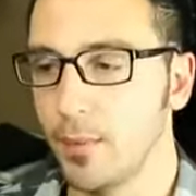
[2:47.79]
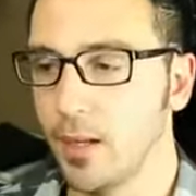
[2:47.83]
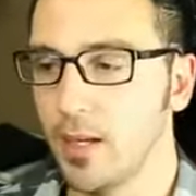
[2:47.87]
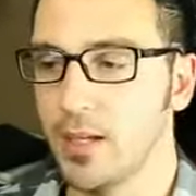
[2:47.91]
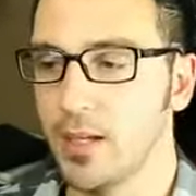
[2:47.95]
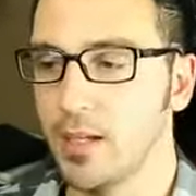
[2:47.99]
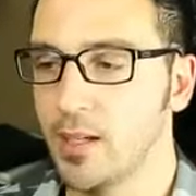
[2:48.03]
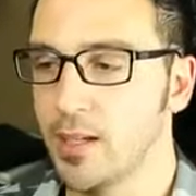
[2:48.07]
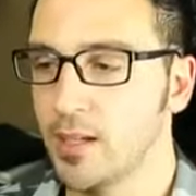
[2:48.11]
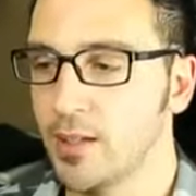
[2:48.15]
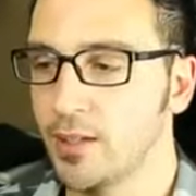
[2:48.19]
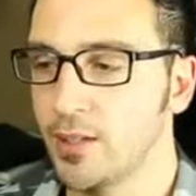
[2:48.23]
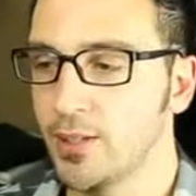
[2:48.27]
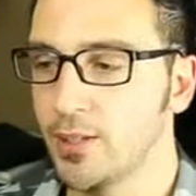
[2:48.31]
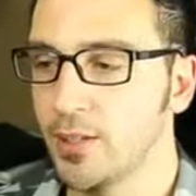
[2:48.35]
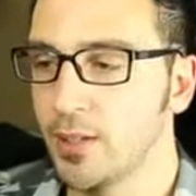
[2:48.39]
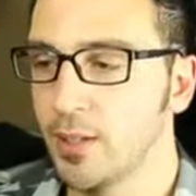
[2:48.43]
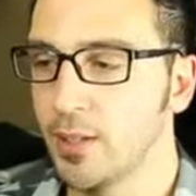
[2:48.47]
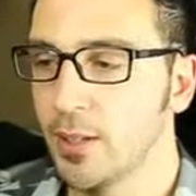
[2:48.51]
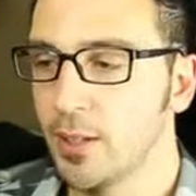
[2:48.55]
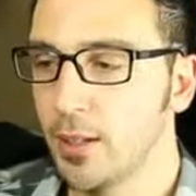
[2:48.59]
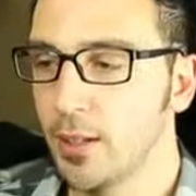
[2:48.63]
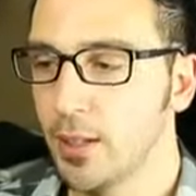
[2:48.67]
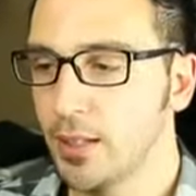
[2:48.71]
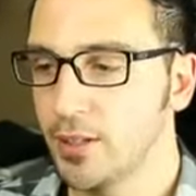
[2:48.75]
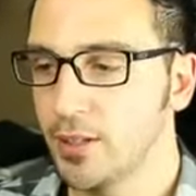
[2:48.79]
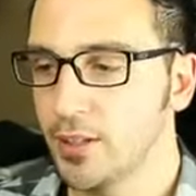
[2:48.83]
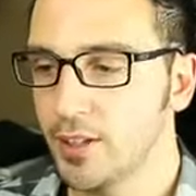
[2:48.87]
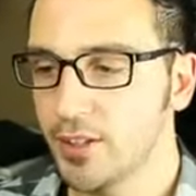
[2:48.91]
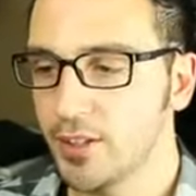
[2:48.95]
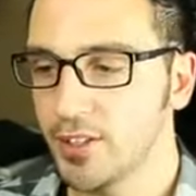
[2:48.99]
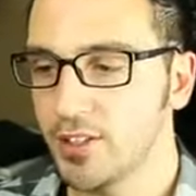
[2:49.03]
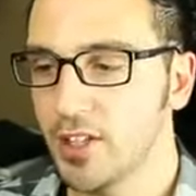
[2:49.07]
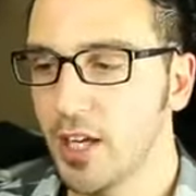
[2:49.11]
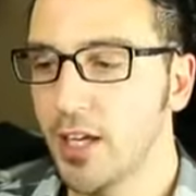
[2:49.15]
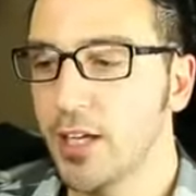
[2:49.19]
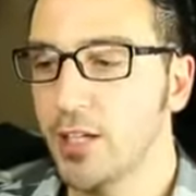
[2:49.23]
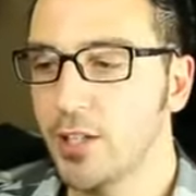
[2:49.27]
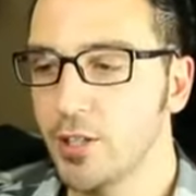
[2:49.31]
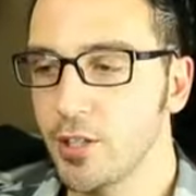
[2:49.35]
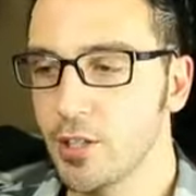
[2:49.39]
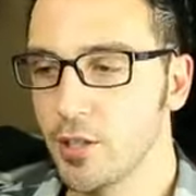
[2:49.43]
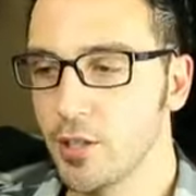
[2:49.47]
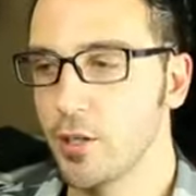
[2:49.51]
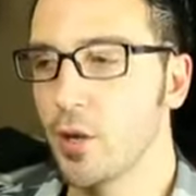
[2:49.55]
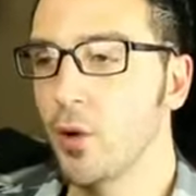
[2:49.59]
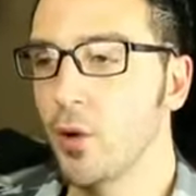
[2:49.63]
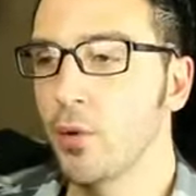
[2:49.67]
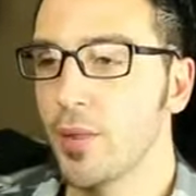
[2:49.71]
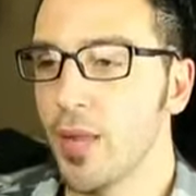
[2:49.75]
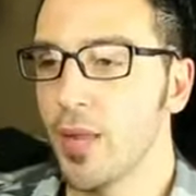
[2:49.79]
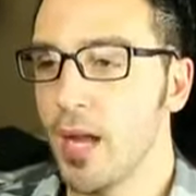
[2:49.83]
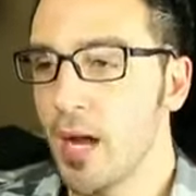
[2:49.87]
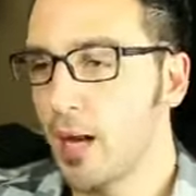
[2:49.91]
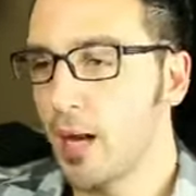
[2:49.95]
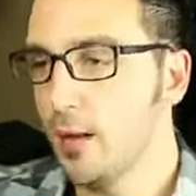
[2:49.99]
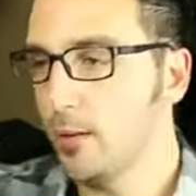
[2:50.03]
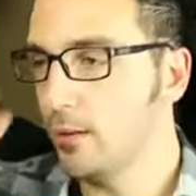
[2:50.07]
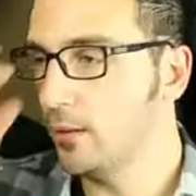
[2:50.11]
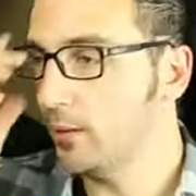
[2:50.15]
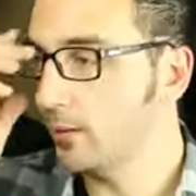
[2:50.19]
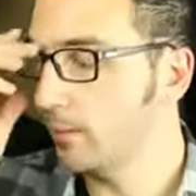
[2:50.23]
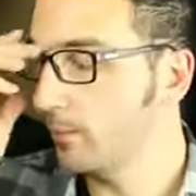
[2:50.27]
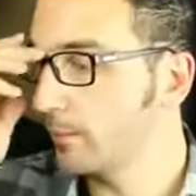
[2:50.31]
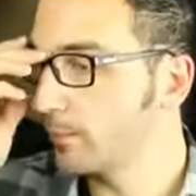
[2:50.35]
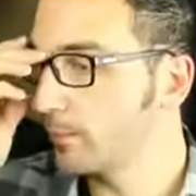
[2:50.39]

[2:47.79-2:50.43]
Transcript: It's exciting to know that